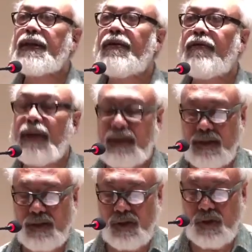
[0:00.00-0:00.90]

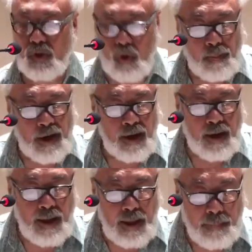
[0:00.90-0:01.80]
generation's trauma
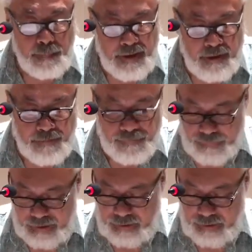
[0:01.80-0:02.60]
and bereavement.